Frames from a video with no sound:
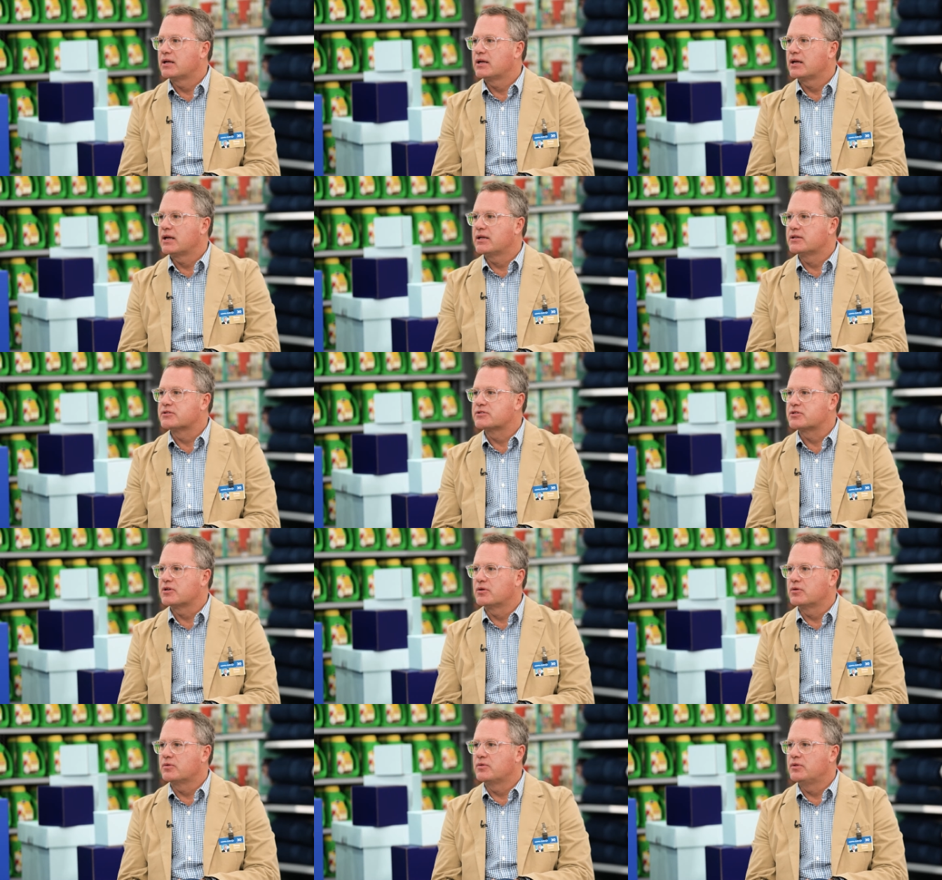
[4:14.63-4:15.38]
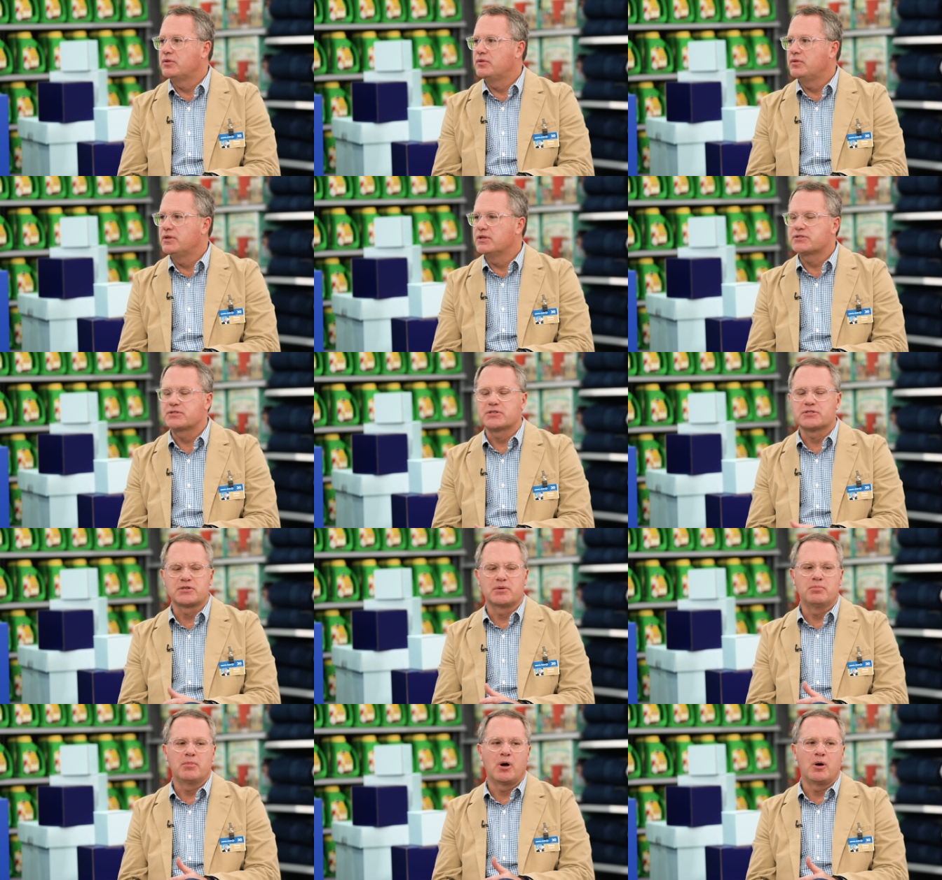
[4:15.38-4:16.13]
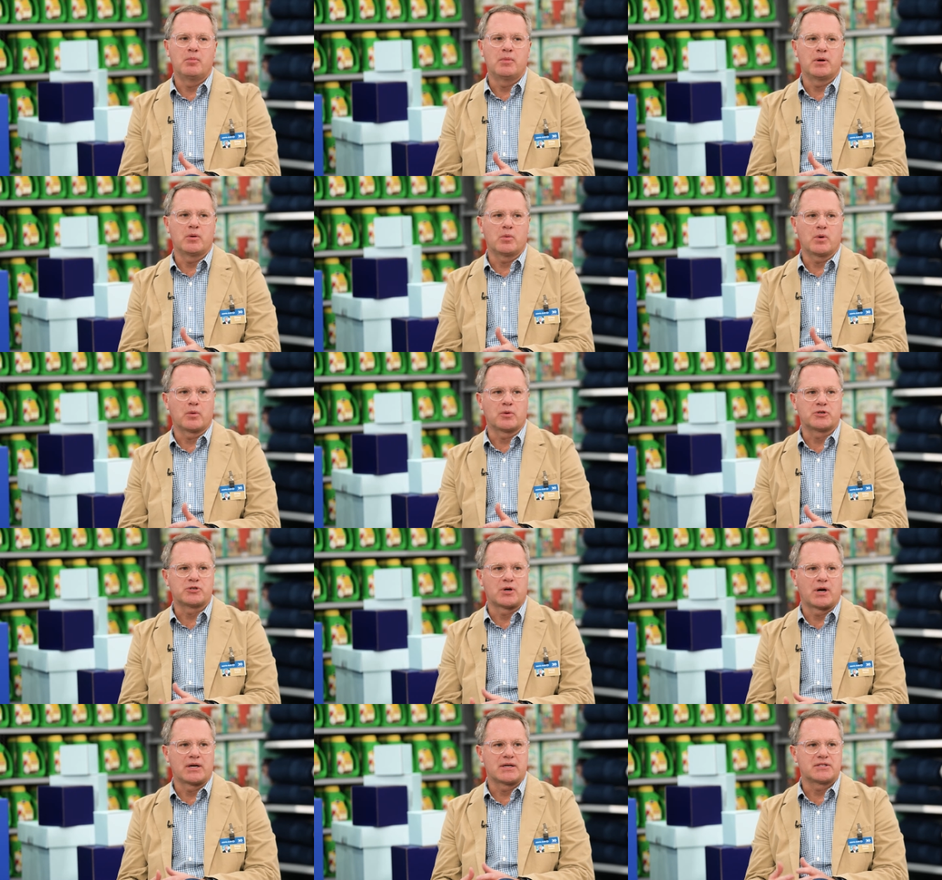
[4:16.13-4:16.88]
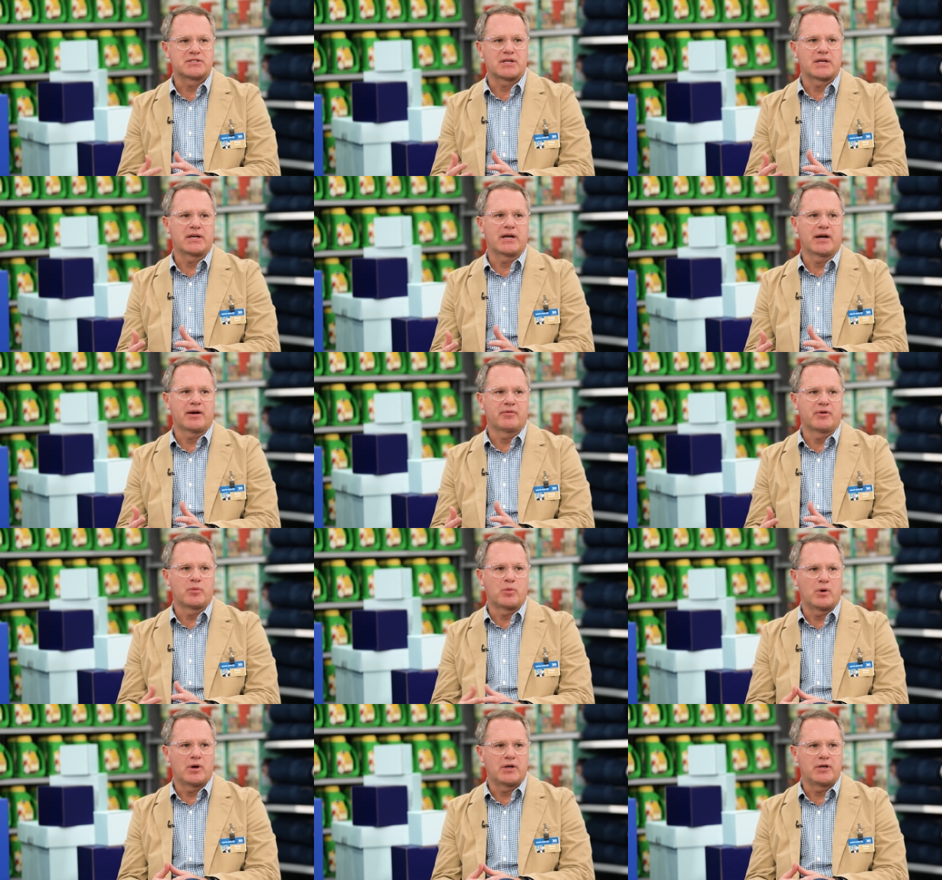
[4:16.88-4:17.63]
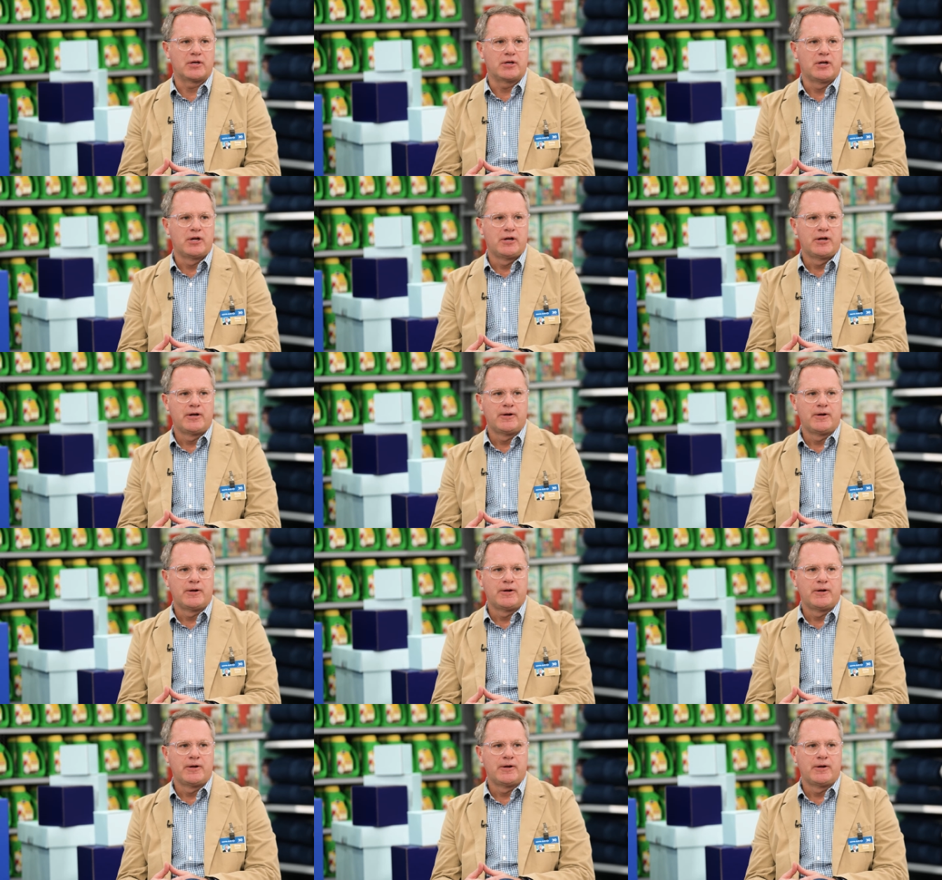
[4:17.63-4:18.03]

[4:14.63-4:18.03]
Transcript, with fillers: And so this is a moment where we're trying to say to everyone,